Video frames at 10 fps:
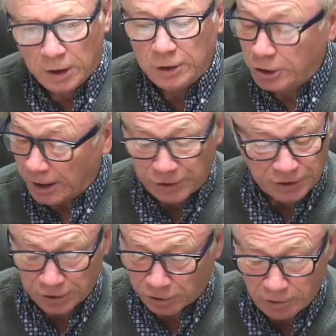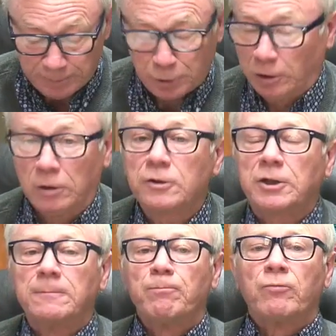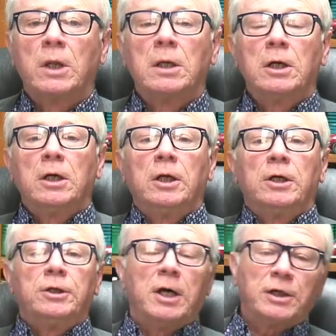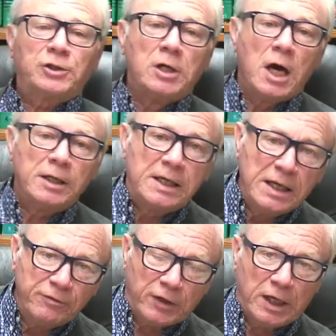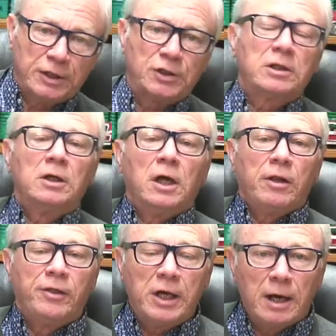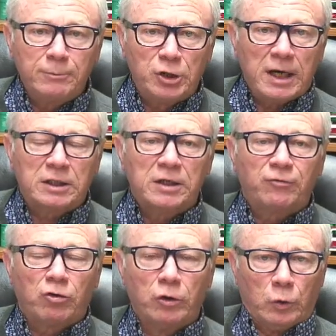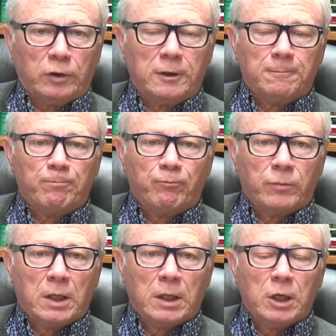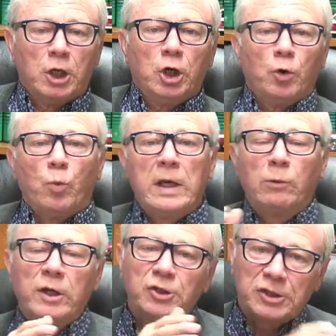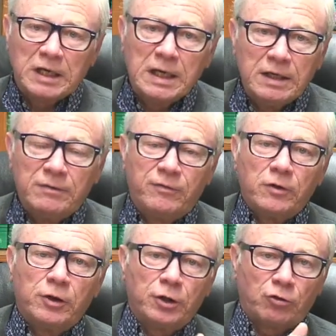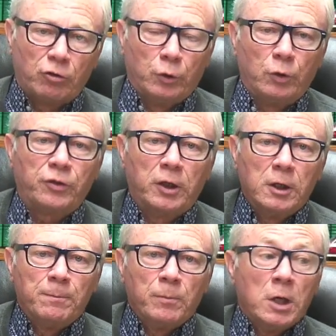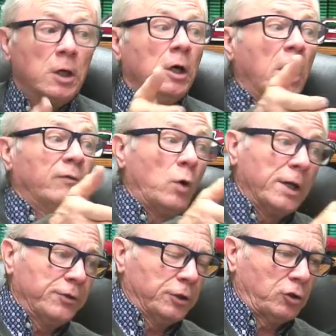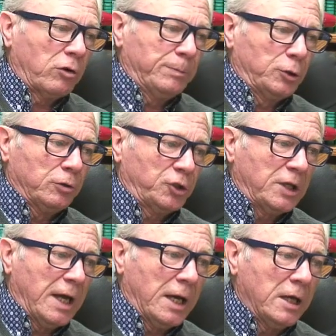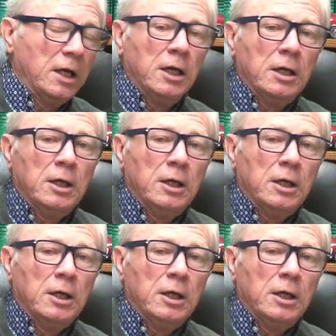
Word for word: just the scriptures, does not give us the objective truth. We receive the truth of what the scripture said